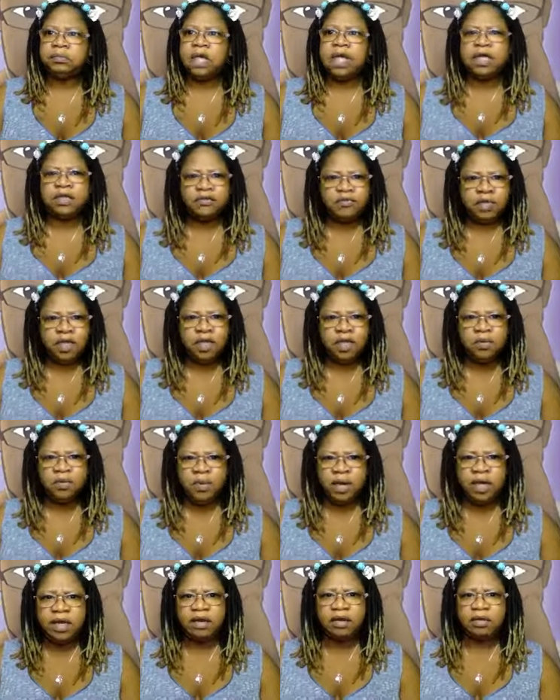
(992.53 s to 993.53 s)
it's
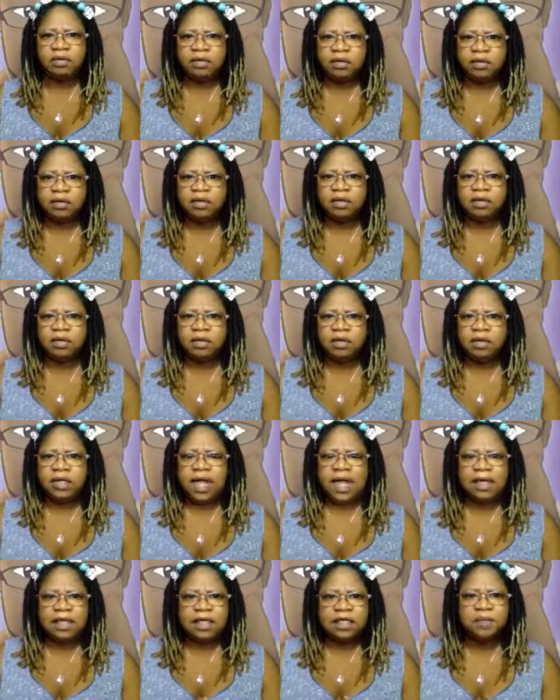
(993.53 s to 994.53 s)
really weird
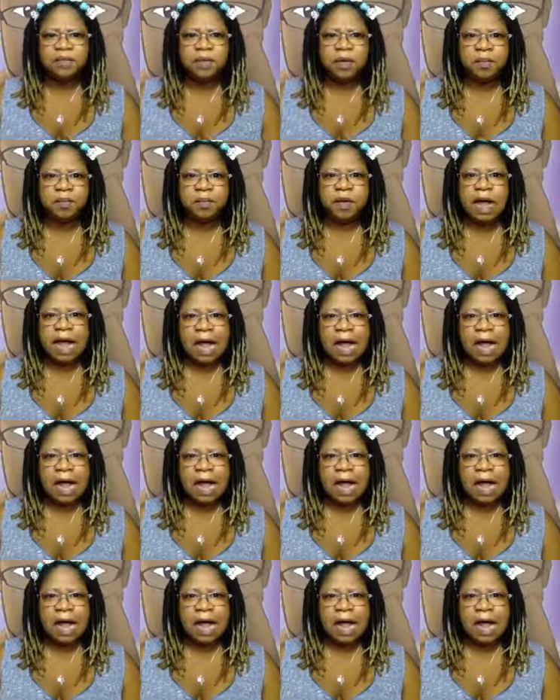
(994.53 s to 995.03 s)
that these people are